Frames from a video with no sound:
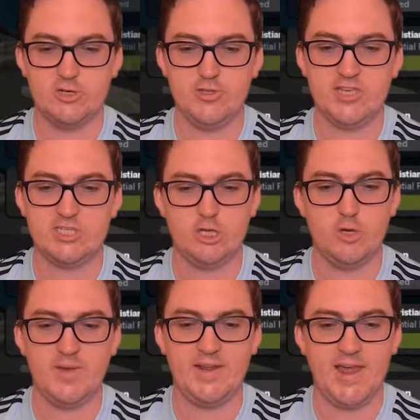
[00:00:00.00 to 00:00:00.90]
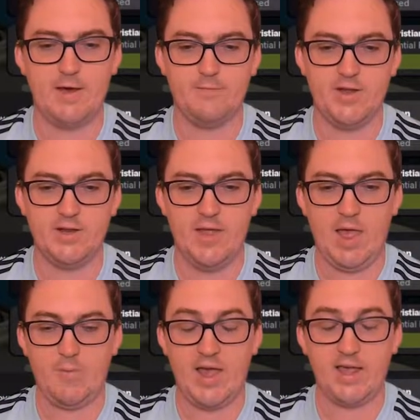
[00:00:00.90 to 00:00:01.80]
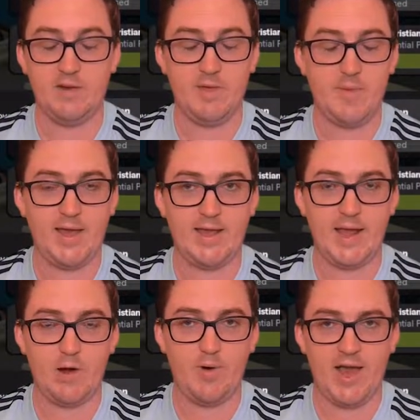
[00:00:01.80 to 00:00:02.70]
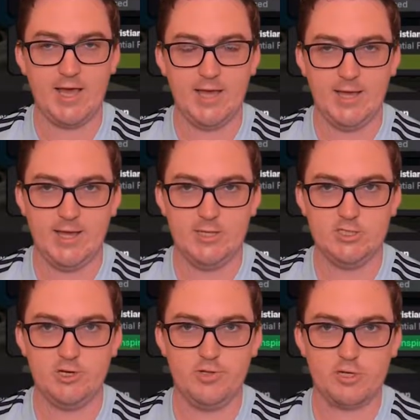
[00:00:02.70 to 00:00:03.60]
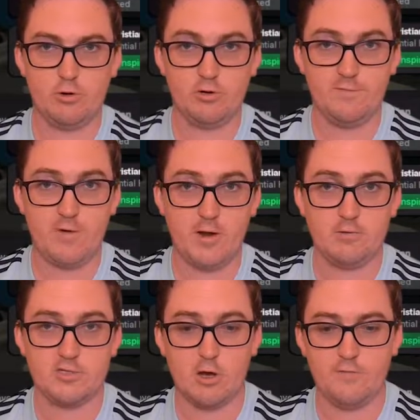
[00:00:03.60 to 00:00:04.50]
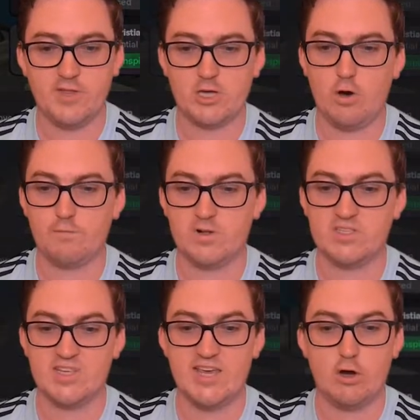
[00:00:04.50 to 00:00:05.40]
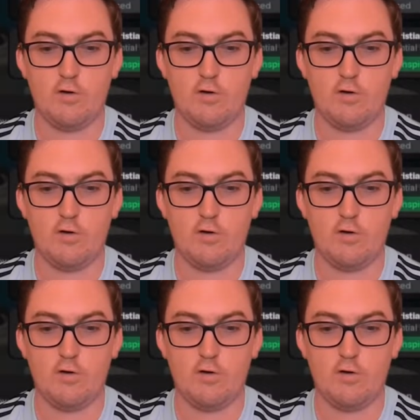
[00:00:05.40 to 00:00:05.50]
to the Serbian outfit, and we are going to be making our way into the quarterfinals of the Conference League